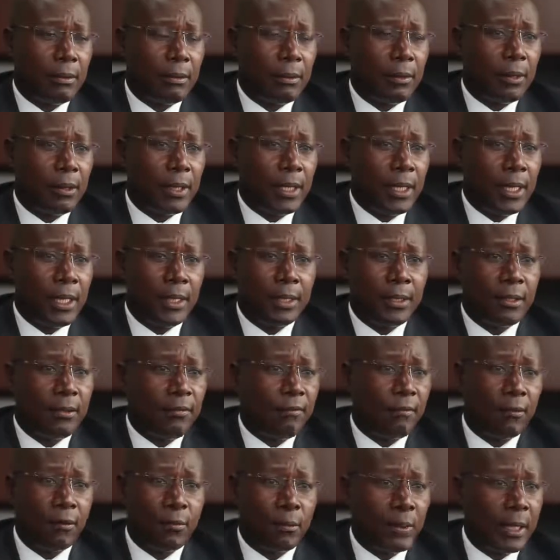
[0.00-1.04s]
late
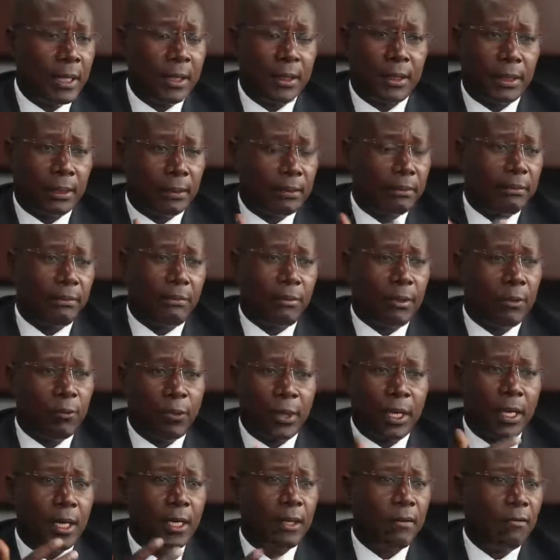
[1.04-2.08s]
developers. We
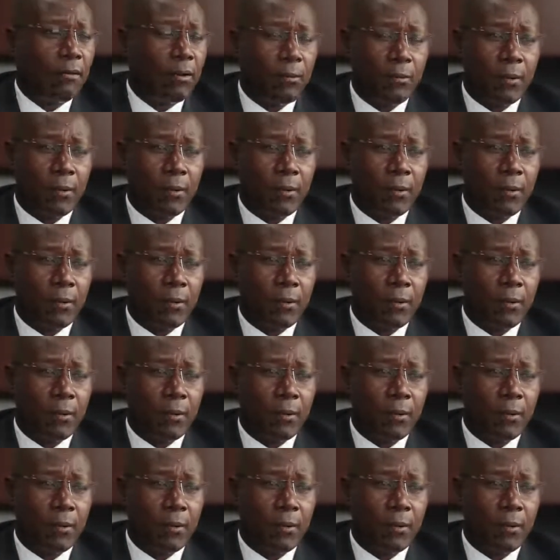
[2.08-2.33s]
can even look